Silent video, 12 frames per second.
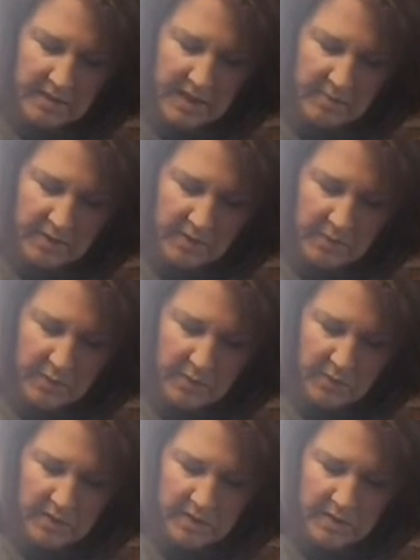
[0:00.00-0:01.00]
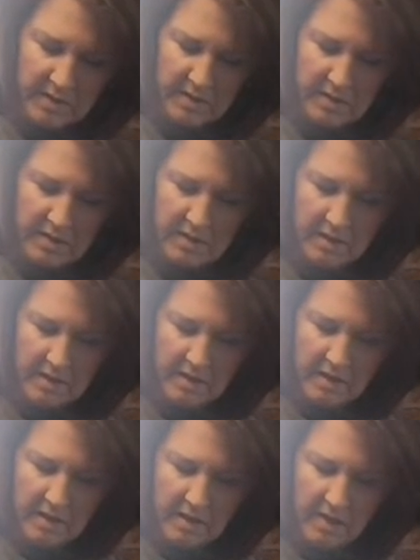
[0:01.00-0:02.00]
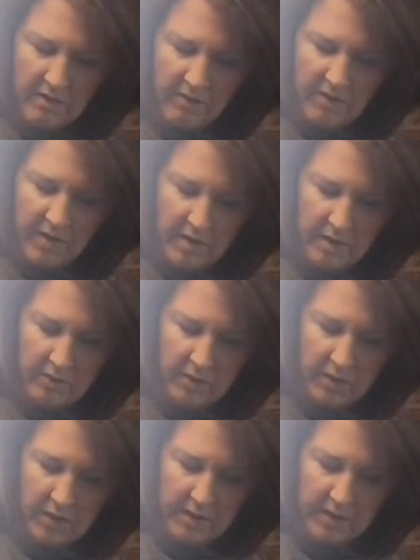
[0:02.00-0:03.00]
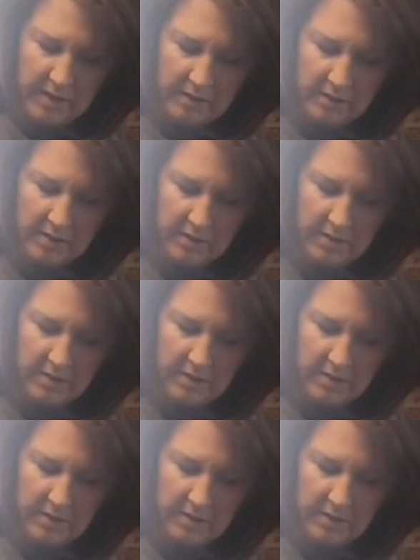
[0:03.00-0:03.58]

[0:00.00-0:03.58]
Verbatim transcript: tablespoons of olive oil in here.